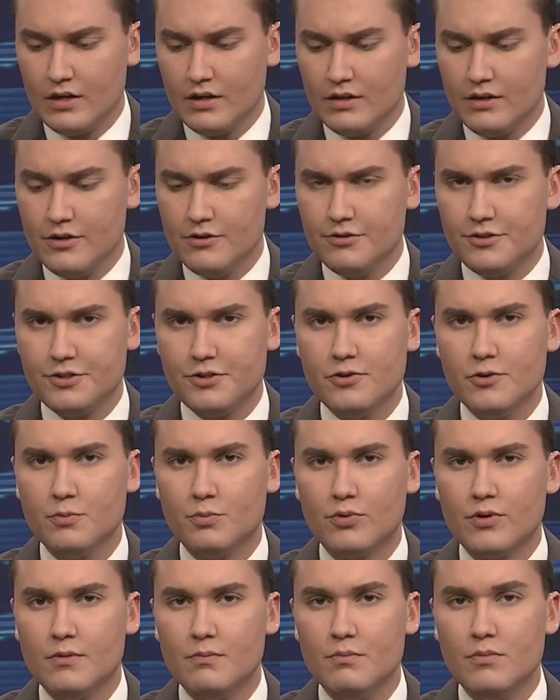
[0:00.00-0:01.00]

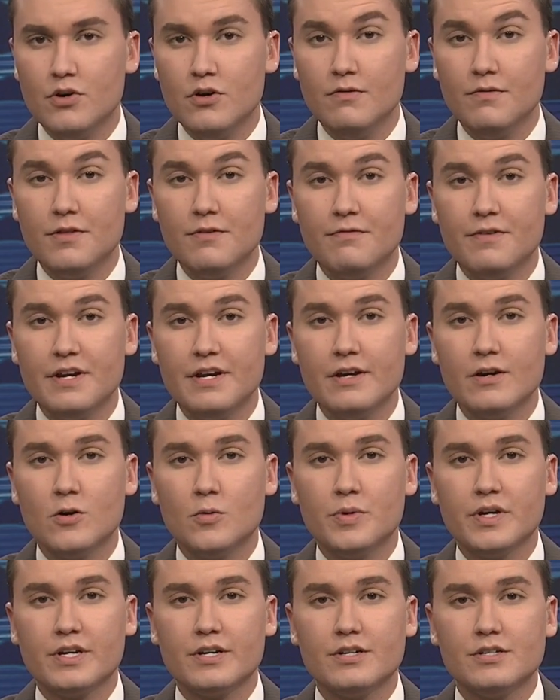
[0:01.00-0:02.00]
YouTube removed the
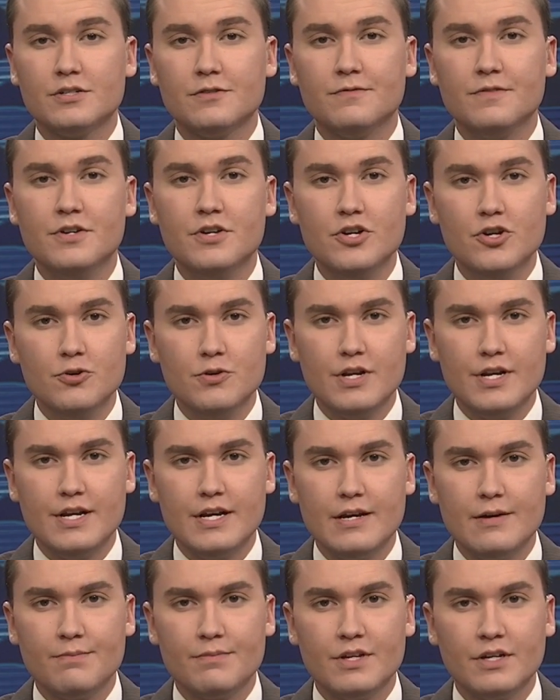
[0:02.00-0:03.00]
video because of
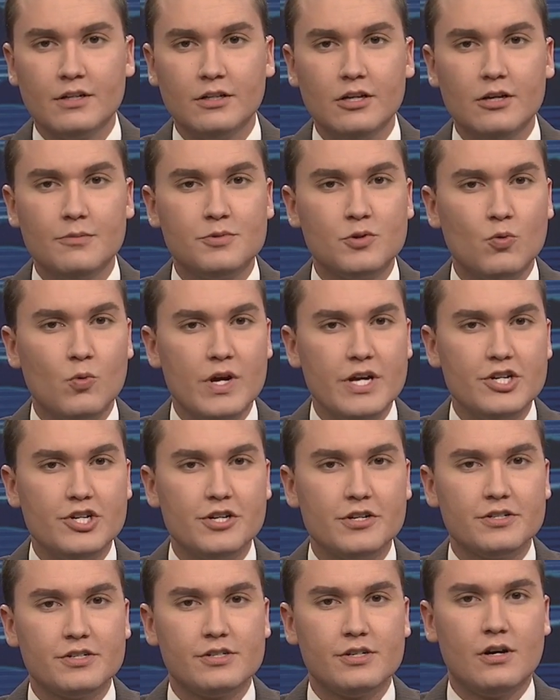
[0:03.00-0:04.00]
nudity. The clips we
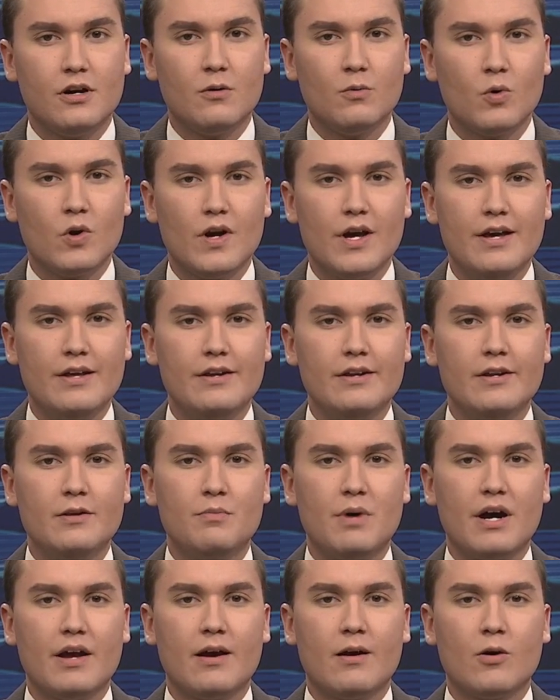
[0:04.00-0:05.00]
just saw were
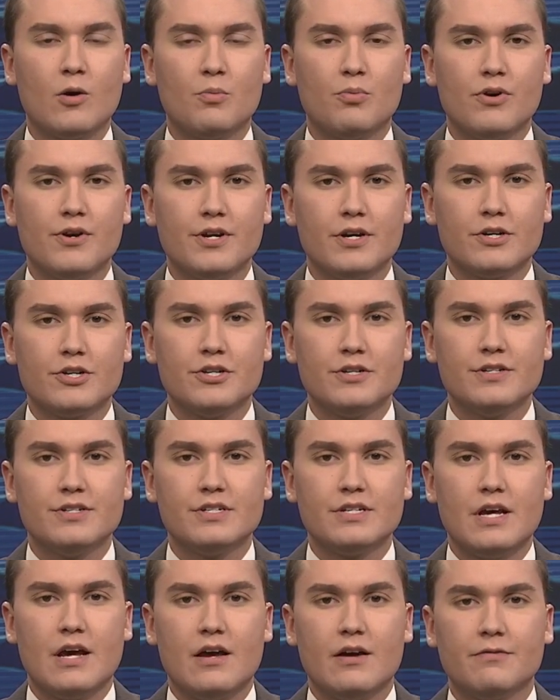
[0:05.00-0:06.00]
edited by our production
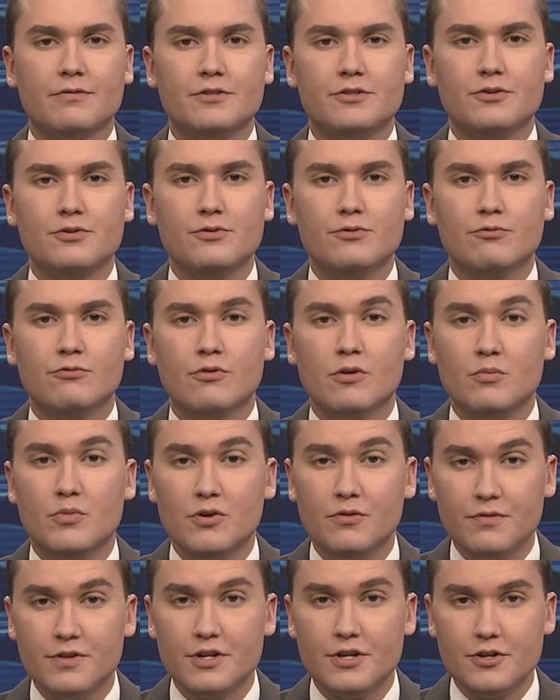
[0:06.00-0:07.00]
staff to
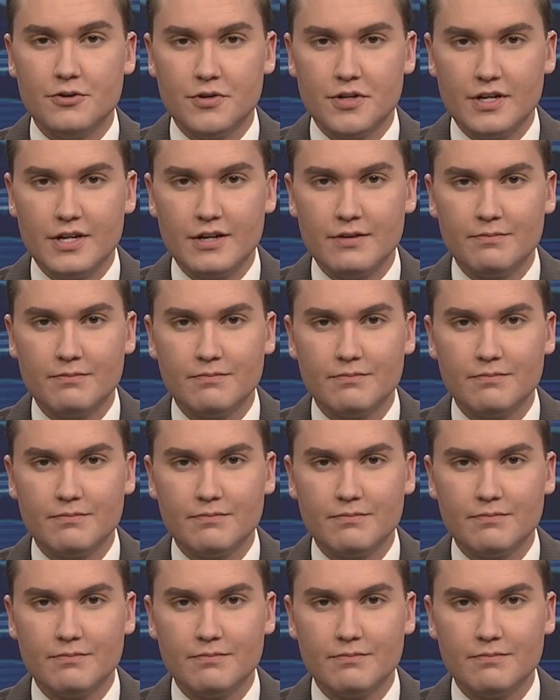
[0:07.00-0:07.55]
remove the nudity.